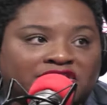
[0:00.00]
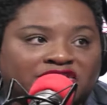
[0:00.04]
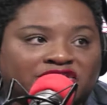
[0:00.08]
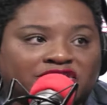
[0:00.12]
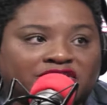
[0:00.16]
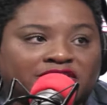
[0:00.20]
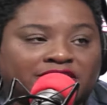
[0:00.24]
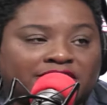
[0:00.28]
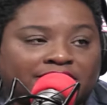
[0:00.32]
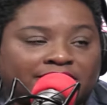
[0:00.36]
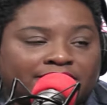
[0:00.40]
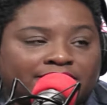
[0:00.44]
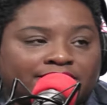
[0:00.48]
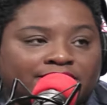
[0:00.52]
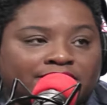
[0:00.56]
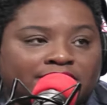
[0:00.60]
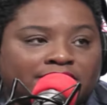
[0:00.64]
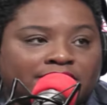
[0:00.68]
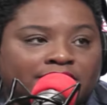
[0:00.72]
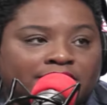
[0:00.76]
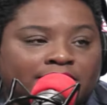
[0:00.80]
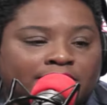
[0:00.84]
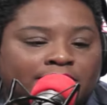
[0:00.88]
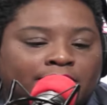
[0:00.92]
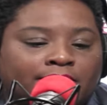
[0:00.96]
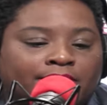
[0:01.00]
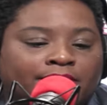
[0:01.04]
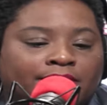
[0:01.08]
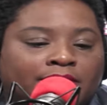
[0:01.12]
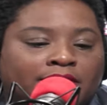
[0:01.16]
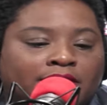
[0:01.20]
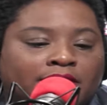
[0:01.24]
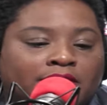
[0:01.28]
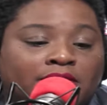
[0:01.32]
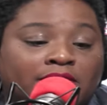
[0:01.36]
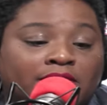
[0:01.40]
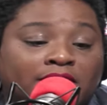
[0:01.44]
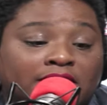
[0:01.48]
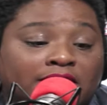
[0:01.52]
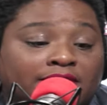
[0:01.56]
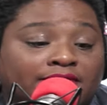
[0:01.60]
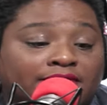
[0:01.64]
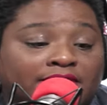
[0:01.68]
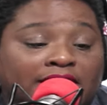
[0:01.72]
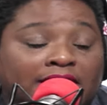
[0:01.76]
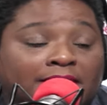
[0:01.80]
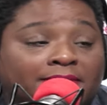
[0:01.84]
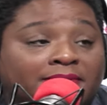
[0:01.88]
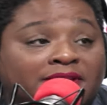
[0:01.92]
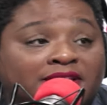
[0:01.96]
Shift. You could have
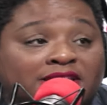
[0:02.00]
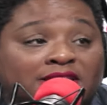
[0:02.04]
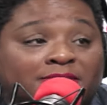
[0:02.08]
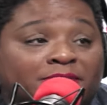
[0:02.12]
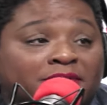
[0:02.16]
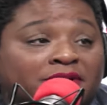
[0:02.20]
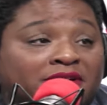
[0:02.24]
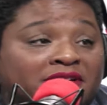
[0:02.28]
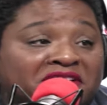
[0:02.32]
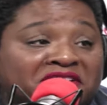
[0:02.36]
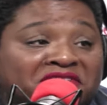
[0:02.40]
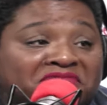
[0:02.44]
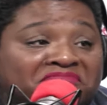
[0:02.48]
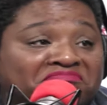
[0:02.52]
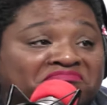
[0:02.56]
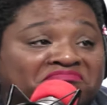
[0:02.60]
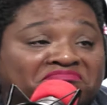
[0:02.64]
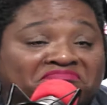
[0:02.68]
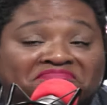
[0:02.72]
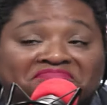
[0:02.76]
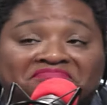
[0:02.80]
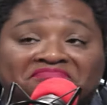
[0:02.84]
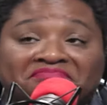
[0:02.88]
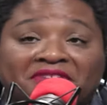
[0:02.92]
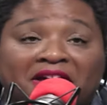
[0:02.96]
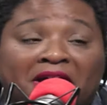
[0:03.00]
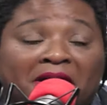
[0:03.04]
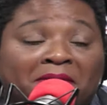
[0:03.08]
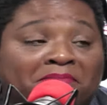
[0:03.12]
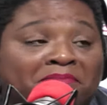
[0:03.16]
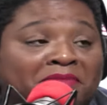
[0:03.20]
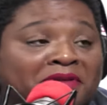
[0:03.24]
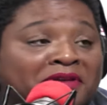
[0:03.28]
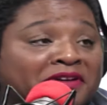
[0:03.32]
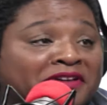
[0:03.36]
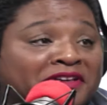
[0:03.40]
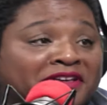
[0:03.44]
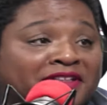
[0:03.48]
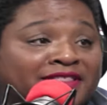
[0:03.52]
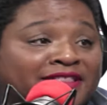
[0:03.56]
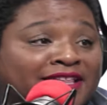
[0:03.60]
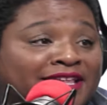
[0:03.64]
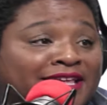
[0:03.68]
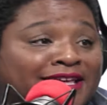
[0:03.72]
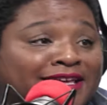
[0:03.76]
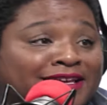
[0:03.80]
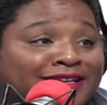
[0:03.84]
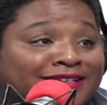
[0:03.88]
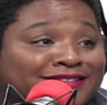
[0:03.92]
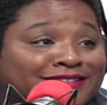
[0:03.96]
named this book a million
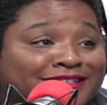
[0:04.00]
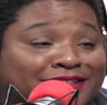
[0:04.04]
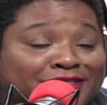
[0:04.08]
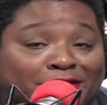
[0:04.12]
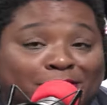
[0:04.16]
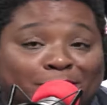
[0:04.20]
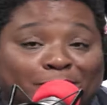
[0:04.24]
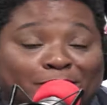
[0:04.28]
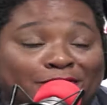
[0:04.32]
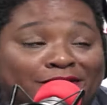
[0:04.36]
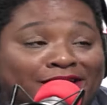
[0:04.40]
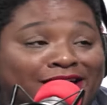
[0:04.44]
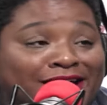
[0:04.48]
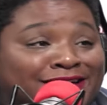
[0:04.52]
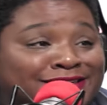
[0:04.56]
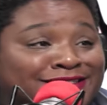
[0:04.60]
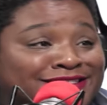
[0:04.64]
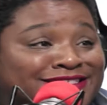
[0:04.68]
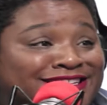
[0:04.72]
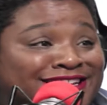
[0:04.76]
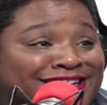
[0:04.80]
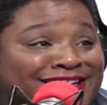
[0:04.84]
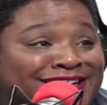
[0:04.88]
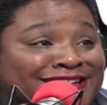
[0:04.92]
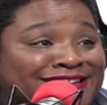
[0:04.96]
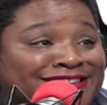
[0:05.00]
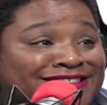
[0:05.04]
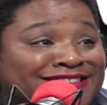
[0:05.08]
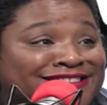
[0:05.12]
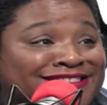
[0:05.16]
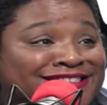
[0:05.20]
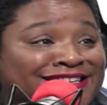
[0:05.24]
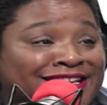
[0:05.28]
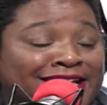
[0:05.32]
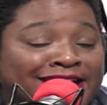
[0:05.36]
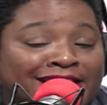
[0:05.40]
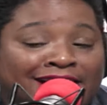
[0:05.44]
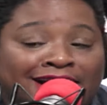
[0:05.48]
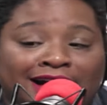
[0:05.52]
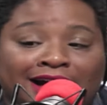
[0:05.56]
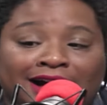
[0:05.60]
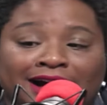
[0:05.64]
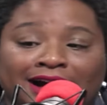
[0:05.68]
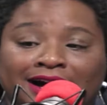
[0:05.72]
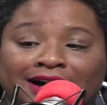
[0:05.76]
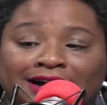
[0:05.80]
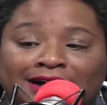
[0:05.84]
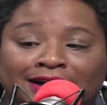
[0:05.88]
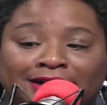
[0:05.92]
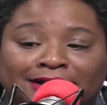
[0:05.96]
things. The process,
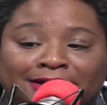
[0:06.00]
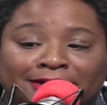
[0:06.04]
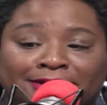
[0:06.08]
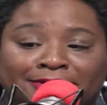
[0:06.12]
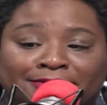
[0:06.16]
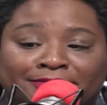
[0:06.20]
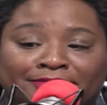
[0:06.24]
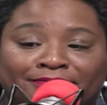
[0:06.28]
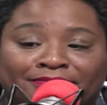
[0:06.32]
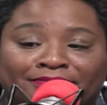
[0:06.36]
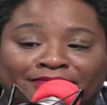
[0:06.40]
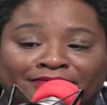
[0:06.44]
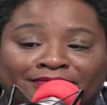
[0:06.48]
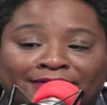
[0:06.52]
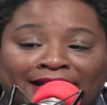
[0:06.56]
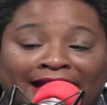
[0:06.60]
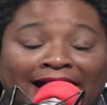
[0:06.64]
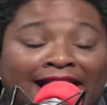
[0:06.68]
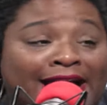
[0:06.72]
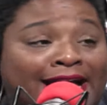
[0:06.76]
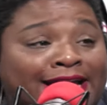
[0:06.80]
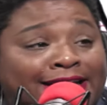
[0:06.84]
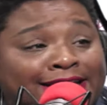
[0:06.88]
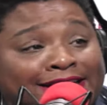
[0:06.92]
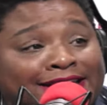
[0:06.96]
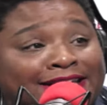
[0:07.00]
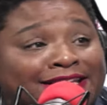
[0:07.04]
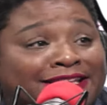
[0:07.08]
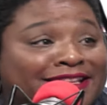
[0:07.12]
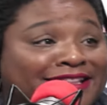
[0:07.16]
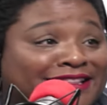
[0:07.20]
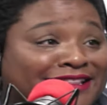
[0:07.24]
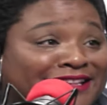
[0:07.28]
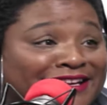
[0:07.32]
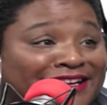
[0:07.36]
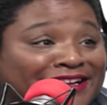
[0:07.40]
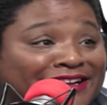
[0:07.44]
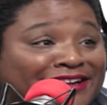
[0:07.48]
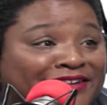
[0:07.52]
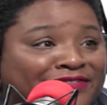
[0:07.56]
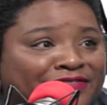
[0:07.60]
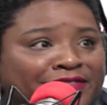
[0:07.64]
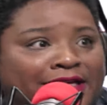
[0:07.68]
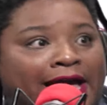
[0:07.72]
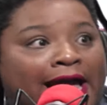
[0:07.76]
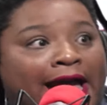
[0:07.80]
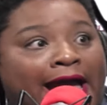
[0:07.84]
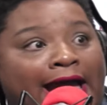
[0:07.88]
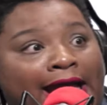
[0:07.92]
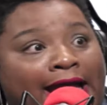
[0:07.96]
how to get there, the
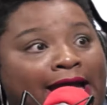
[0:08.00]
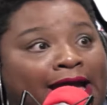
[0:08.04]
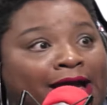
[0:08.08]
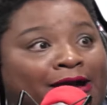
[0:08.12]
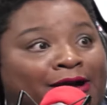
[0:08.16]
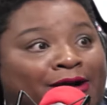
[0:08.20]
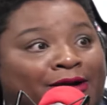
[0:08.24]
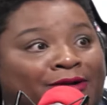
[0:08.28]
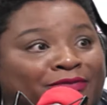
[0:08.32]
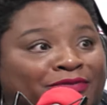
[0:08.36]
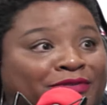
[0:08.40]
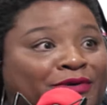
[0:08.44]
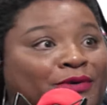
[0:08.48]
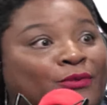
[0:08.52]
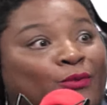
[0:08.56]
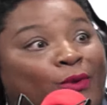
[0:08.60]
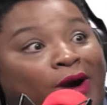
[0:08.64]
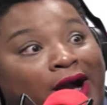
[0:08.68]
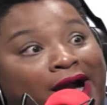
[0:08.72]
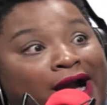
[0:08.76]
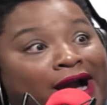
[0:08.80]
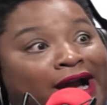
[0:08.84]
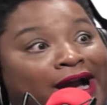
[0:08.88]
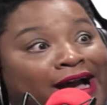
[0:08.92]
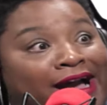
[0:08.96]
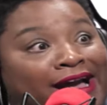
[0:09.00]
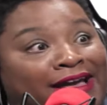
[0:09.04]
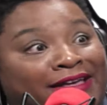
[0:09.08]
how, the why,